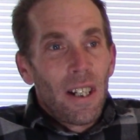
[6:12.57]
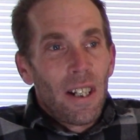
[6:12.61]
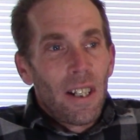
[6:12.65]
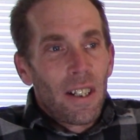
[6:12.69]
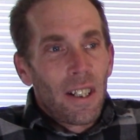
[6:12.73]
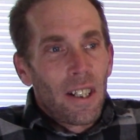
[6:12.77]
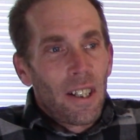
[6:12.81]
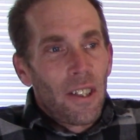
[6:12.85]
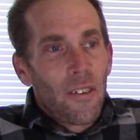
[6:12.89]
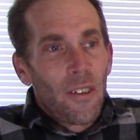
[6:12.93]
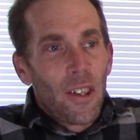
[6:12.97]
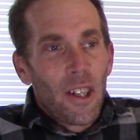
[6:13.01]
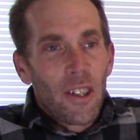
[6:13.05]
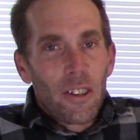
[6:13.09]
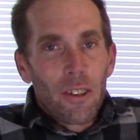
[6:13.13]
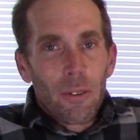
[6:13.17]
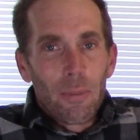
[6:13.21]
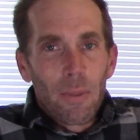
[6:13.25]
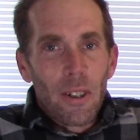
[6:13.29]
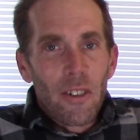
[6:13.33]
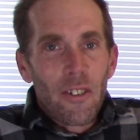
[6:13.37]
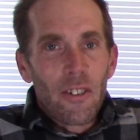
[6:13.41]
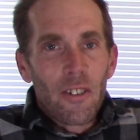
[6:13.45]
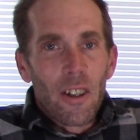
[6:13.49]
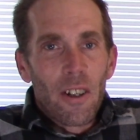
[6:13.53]
And I thought to
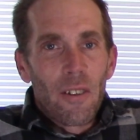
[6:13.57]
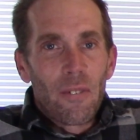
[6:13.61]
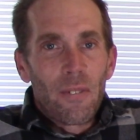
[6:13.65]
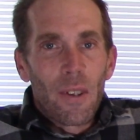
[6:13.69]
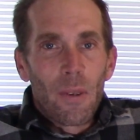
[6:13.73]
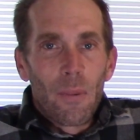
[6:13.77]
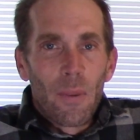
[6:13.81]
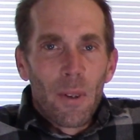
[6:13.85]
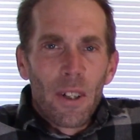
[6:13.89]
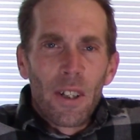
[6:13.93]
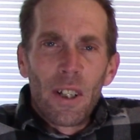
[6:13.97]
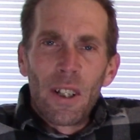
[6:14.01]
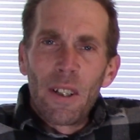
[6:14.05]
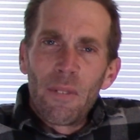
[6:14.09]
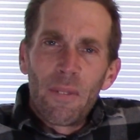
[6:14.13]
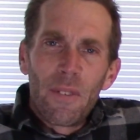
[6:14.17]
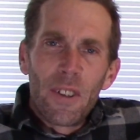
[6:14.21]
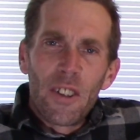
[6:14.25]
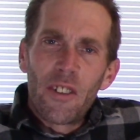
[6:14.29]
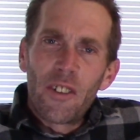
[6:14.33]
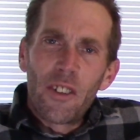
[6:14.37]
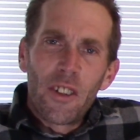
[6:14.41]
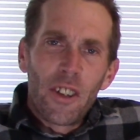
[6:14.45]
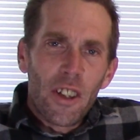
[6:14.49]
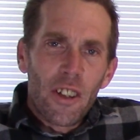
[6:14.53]
myself, I wonder if
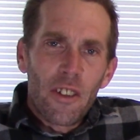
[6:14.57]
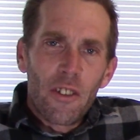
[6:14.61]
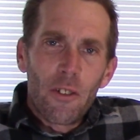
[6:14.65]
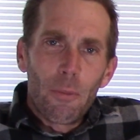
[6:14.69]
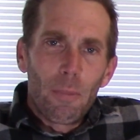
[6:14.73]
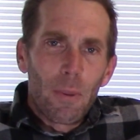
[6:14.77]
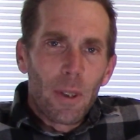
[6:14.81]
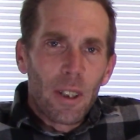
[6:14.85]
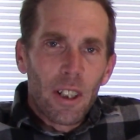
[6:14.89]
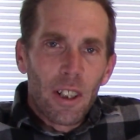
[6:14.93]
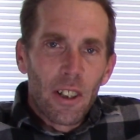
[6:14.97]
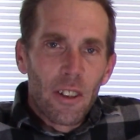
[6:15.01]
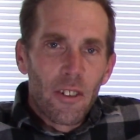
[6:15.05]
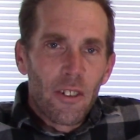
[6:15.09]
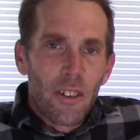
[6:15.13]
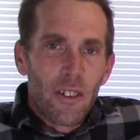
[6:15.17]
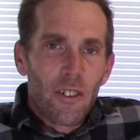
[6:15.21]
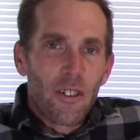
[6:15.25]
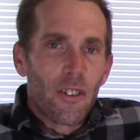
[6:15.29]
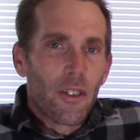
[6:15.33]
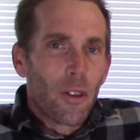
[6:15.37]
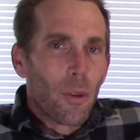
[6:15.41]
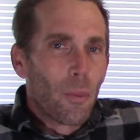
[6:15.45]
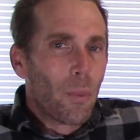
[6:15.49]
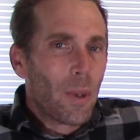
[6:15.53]
it's just because
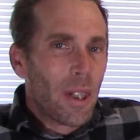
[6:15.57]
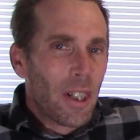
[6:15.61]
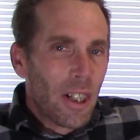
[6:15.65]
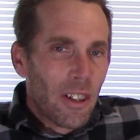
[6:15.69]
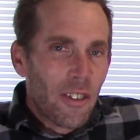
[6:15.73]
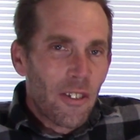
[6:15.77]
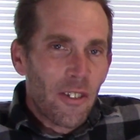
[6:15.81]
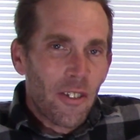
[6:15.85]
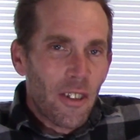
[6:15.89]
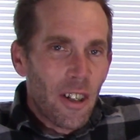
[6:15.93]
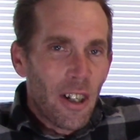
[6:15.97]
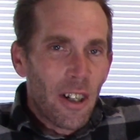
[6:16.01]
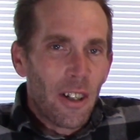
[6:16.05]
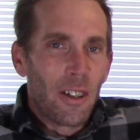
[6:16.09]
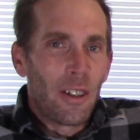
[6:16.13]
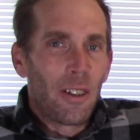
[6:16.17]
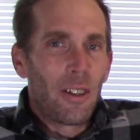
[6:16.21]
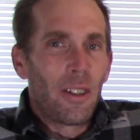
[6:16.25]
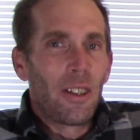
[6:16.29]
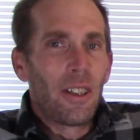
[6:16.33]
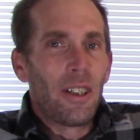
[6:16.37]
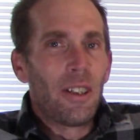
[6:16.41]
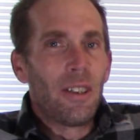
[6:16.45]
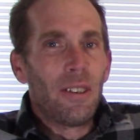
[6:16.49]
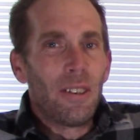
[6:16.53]
it's the winter
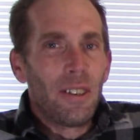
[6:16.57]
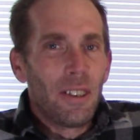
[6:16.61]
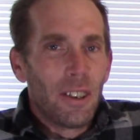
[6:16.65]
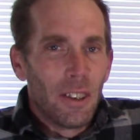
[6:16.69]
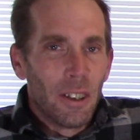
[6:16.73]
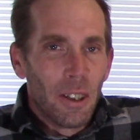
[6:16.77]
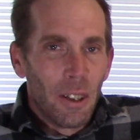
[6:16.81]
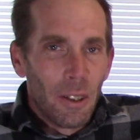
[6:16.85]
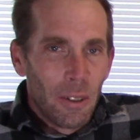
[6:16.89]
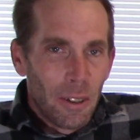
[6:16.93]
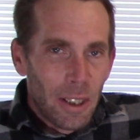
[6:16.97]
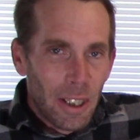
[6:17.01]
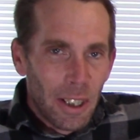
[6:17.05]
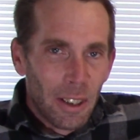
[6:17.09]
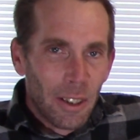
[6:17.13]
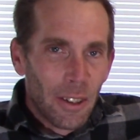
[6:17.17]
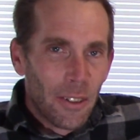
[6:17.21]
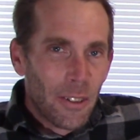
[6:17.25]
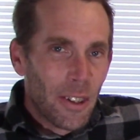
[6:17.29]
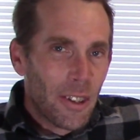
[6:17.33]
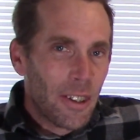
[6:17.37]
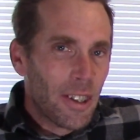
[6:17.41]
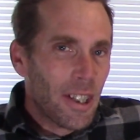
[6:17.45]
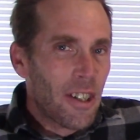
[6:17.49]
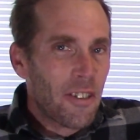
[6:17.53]
sale and, you know, here
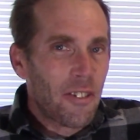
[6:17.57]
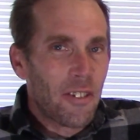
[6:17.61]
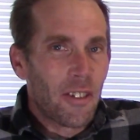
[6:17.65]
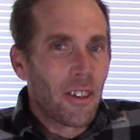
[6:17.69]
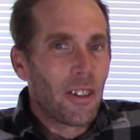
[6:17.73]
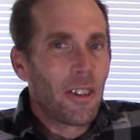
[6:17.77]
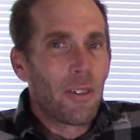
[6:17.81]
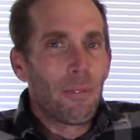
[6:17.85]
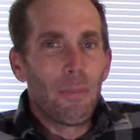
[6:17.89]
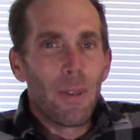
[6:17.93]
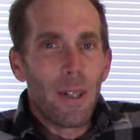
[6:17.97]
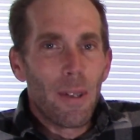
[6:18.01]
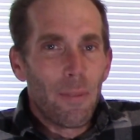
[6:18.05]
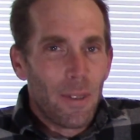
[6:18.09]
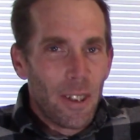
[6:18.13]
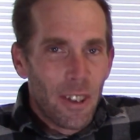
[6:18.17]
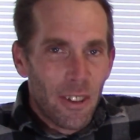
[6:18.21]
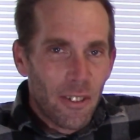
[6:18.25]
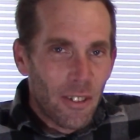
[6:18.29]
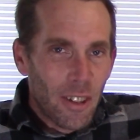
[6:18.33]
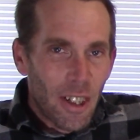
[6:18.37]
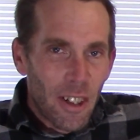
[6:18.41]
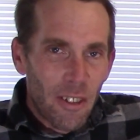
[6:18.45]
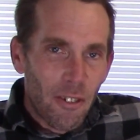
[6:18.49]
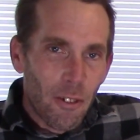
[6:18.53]
in the desert maybe
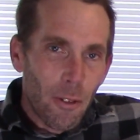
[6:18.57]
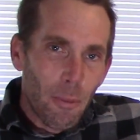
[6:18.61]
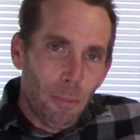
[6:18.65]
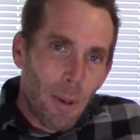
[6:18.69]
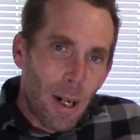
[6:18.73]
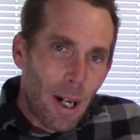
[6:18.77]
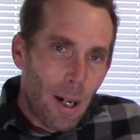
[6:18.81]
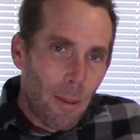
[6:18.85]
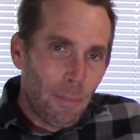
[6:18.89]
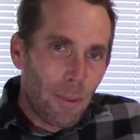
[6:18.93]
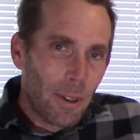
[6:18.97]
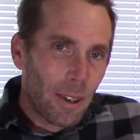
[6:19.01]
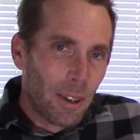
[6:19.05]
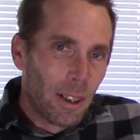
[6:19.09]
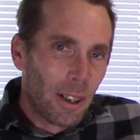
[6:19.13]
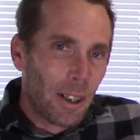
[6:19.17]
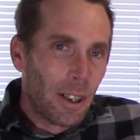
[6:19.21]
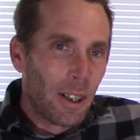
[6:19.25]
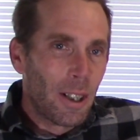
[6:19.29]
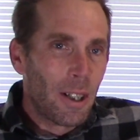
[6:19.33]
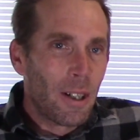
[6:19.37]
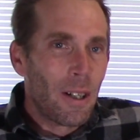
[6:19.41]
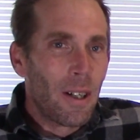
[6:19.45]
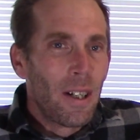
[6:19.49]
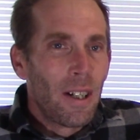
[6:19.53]
it's not so
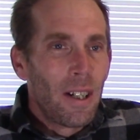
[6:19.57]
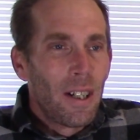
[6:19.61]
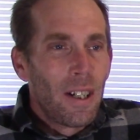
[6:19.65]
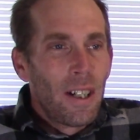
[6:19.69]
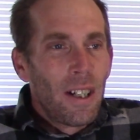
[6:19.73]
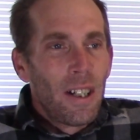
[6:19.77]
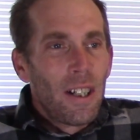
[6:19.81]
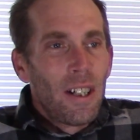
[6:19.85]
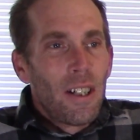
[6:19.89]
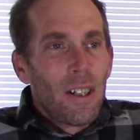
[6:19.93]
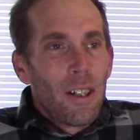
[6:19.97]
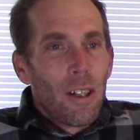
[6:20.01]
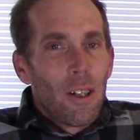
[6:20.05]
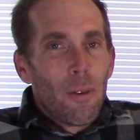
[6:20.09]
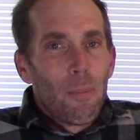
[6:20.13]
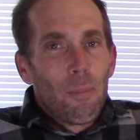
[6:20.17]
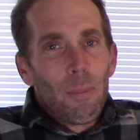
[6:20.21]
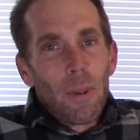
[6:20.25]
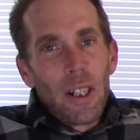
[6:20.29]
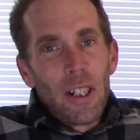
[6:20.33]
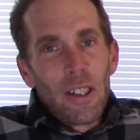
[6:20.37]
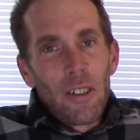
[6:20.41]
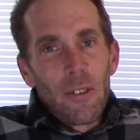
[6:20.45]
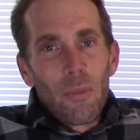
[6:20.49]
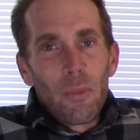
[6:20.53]
popular.
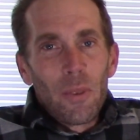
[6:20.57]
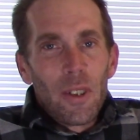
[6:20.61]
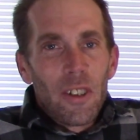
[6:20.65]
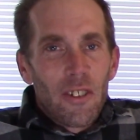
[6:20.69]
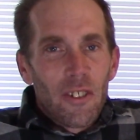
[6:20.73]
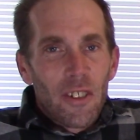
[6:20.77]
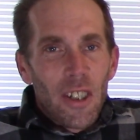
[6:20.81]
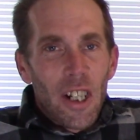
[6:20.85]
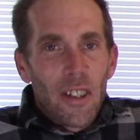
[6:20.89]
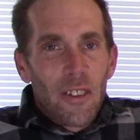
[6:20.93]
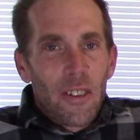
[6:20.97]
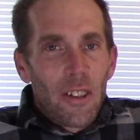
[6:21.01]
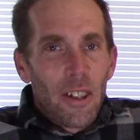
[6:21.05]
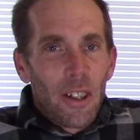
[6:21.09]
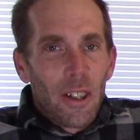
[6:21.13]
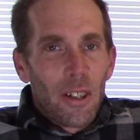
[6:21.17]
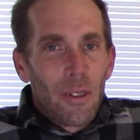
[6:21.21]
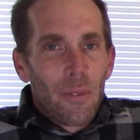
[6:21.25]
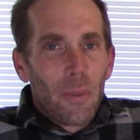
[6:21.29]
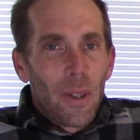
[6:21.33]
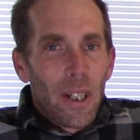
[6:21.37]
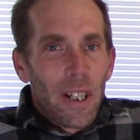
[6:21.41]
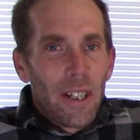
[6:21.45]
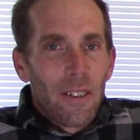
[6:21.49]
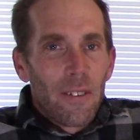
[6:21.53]
But we sat there
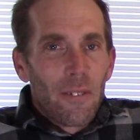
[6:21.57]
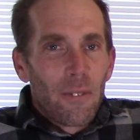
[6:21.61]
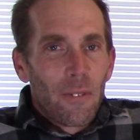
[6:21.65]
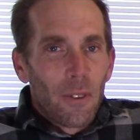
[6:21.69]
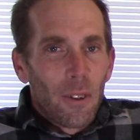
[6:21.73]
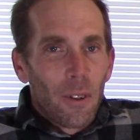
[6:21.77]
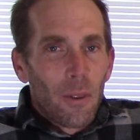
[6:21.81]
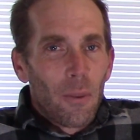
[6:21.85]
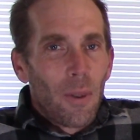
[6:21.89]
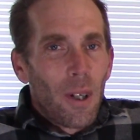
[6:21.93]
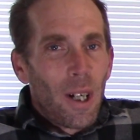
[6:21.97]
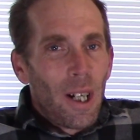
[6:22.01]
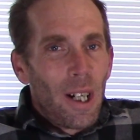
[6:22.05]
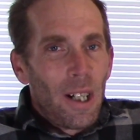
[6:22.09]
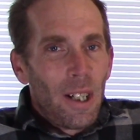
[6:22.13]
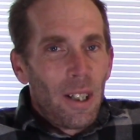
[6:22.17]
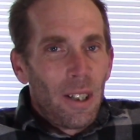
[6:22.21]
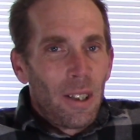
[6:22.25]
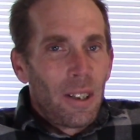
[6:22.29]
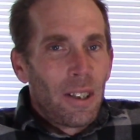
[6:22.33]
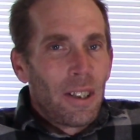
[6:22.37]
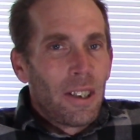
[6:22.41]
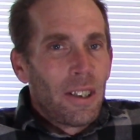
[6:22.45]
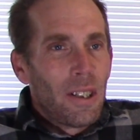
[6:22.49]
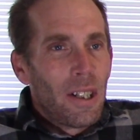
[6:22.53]
and waited for a
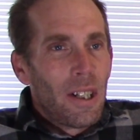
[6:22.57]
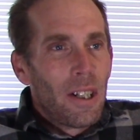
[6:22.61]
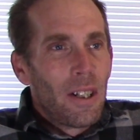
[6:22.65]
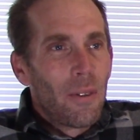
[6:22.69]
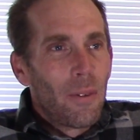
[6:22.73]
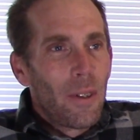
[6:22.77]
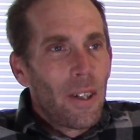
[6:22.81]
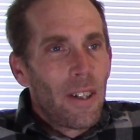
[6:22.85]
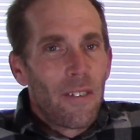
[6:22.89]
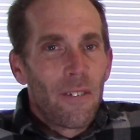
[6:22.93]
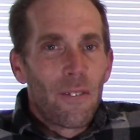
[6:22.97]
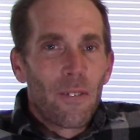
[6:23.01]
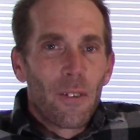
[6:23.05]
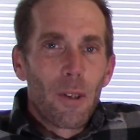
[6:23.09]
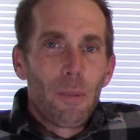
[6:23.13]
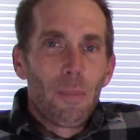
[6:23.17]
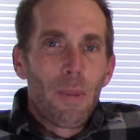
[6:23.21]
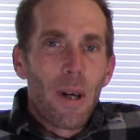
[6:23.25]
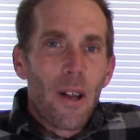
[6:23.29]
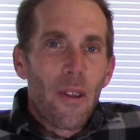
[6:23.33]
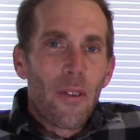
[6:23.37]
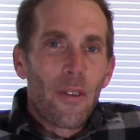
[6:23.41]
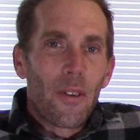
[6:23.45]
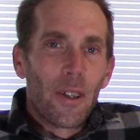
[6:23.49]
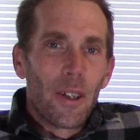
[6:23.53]
while, and waited for
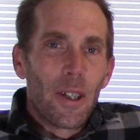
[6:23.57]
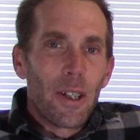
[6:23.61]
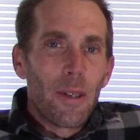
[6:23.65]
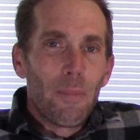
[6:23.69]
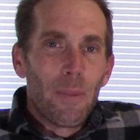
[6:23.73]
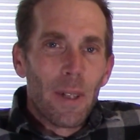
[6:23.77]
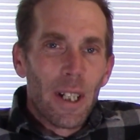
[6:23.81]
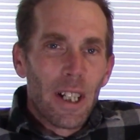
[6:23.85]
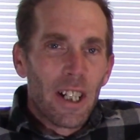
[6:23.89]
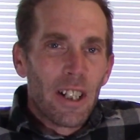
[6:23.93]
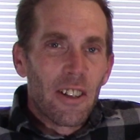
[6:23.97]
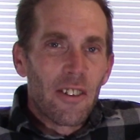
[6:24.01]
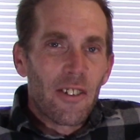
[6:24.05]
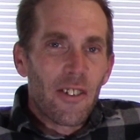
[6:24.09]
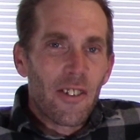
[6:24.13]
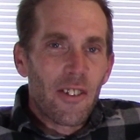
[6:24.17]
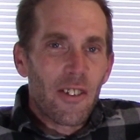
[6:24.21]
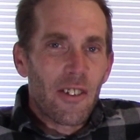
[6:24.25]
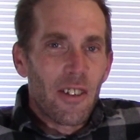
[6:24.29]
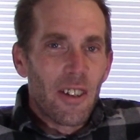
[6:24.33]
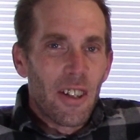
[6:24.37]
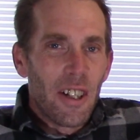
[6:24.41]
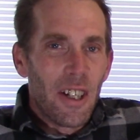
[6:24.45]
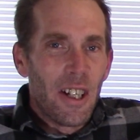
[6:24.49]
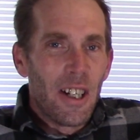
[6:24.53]
about 30
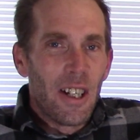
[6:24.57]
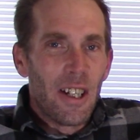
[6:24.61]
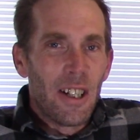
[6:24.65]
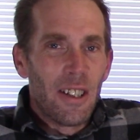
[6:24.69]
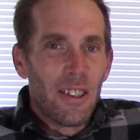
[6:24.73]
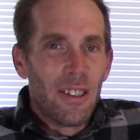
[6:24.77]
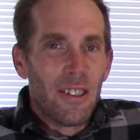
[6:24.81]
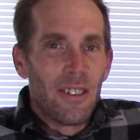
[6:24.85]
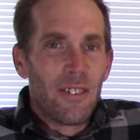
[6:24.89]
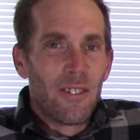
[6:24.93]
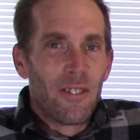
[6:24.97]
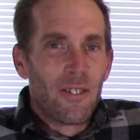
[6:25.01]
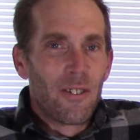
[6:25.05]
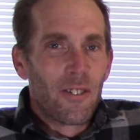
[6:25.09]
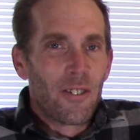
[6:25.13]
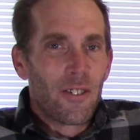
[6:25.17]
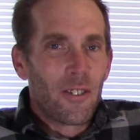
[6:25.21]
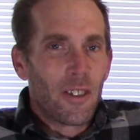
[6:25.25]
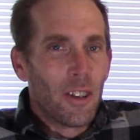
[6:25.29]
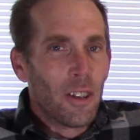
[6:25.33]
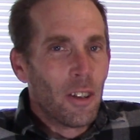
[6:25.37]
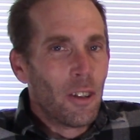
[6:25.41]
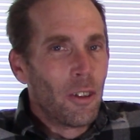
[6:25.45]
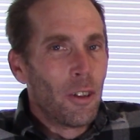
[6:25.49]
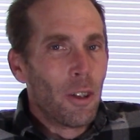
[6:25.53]
minutes, and
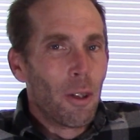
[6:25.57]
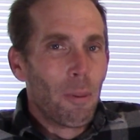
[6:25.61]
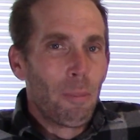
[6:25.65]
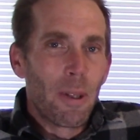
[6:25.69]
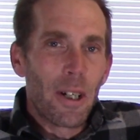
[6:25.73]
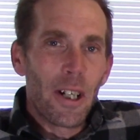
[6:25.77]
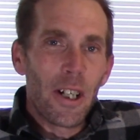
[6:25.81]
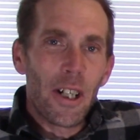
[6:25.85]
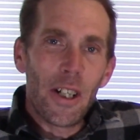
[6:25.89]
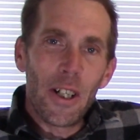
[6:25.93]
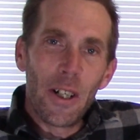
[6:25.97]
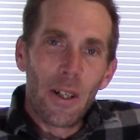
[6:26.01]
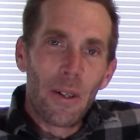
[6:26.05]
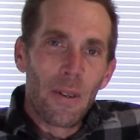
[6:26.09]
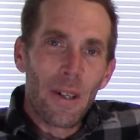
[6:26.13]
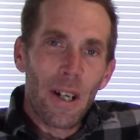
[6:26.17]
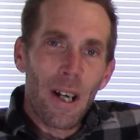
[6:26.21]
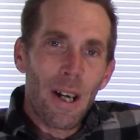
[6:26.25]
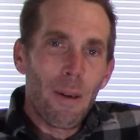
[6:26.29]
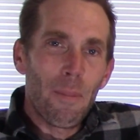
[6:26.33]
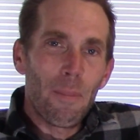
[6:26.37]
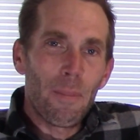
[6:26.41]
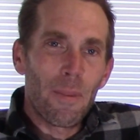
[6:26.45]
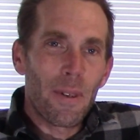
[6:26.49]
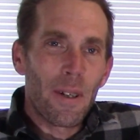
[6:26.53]
still nobody showed
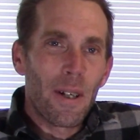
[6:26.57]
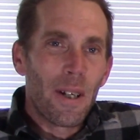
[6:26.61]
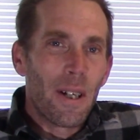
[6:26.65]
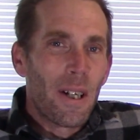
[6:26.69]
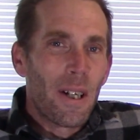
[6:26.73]
up.